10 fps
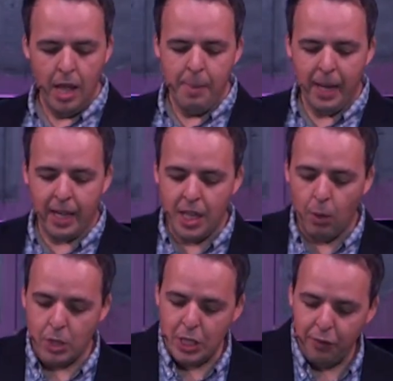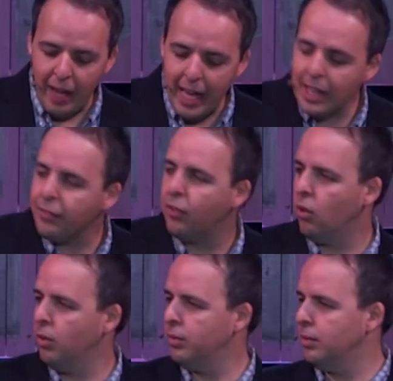Because he was
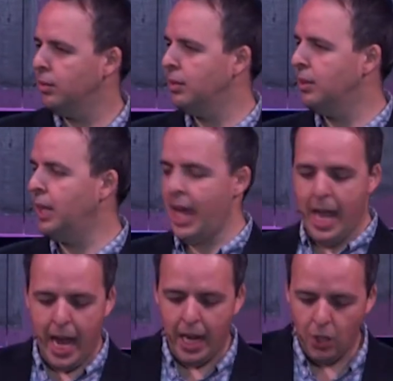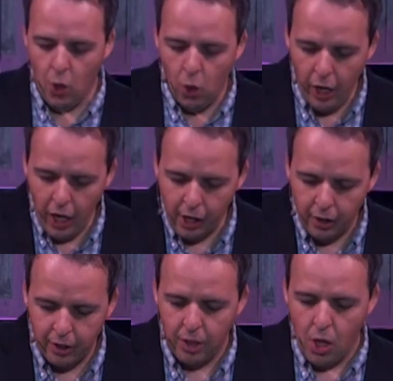faithful, and no
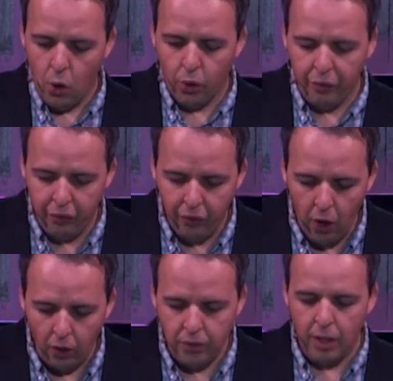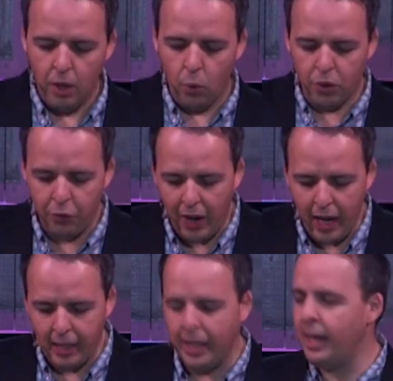error or fault was
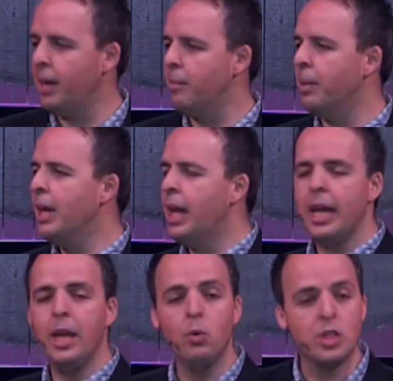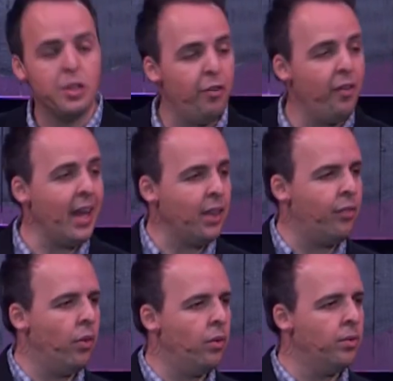found in him. He was
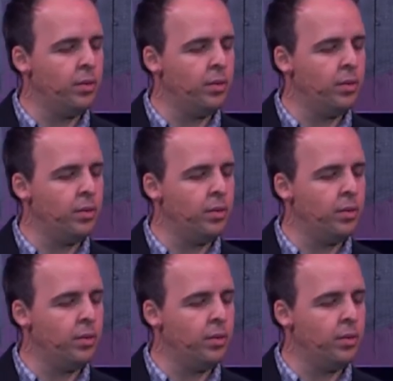faithful.